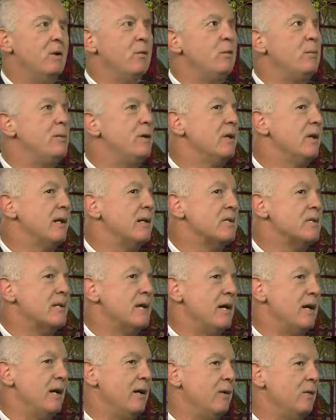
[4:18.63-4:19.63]
It would be like
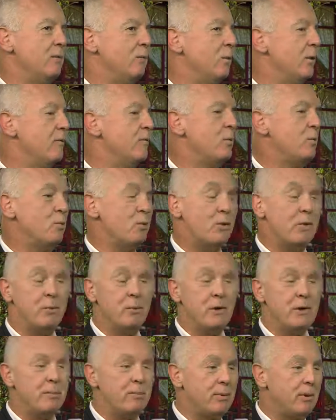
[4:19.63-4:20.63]
saying whatever
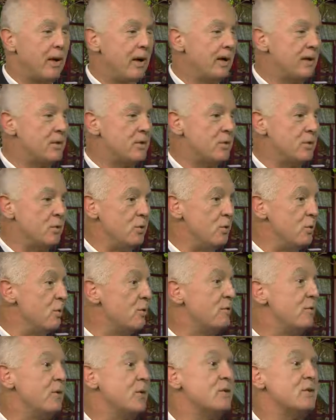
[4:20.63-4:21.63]
word we apply to
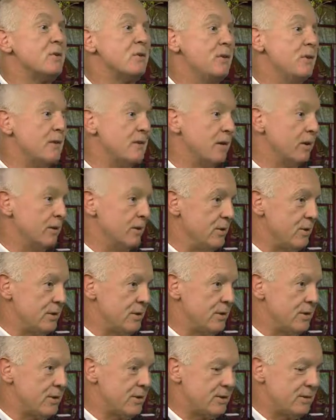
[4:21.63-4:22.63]
universal
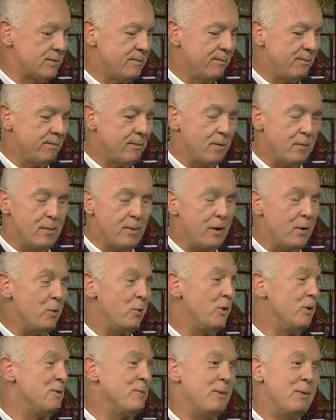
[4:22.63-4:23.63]
intelligence, there are many
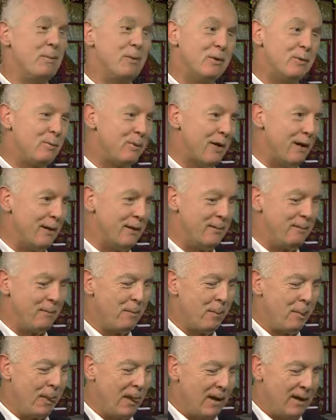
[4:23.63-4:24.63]
words people apply,
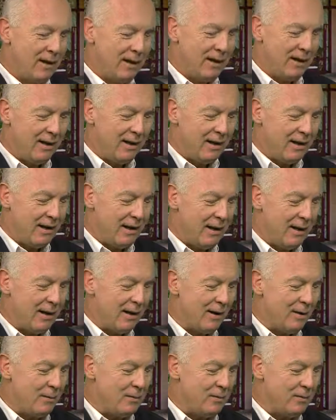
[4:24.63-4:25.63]

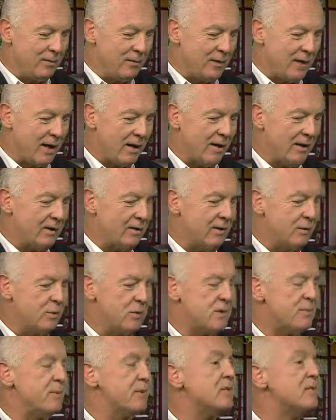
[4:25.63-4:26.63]
that there
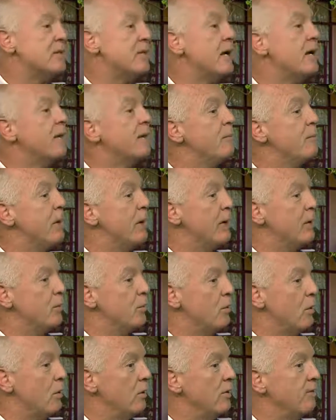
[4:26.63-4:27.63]
was a mistake
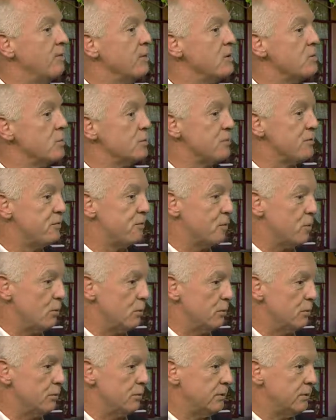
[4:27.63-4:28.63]
made when all of this was
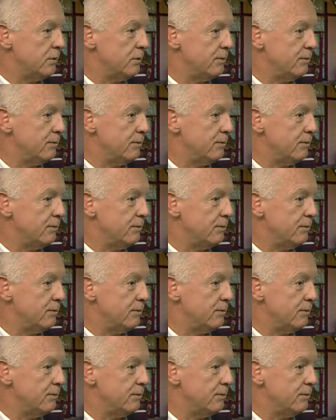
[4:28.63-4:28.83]
formed.